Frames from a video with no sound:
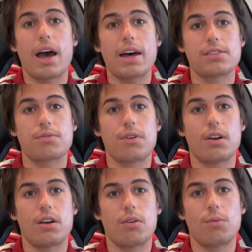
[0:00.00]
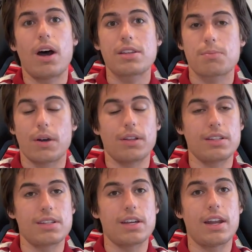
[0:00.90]
As for Ross
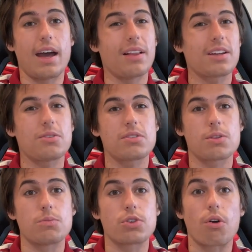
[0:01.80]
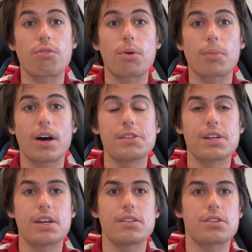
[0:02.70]
Burlington, I like doing some short form
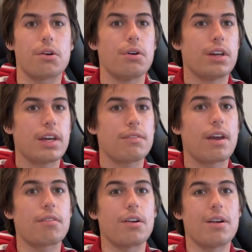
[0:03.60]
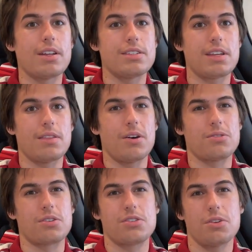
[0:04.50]
content. So you haven't already seen
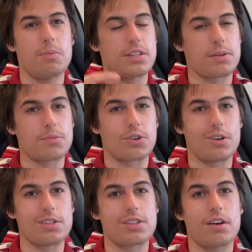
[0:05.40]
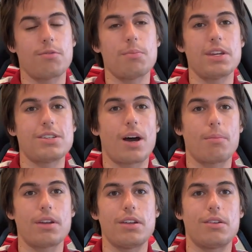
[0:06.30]
those, there should be some shorts of me
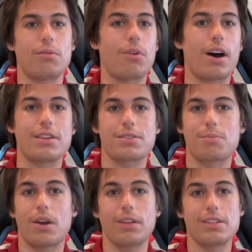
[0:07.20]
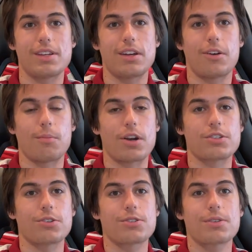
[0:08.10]
shopping in Ross, Burlington, or
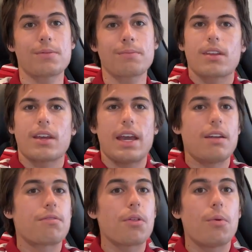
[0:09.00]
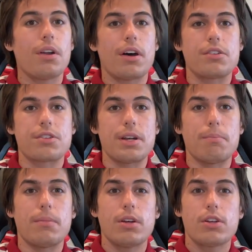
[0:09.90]
Marshalls. And for the Whatnot
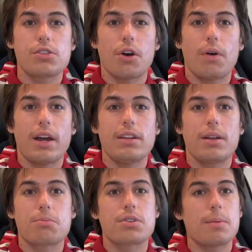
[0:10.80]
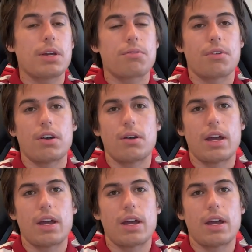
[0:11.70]
stream, so I ended up streaming for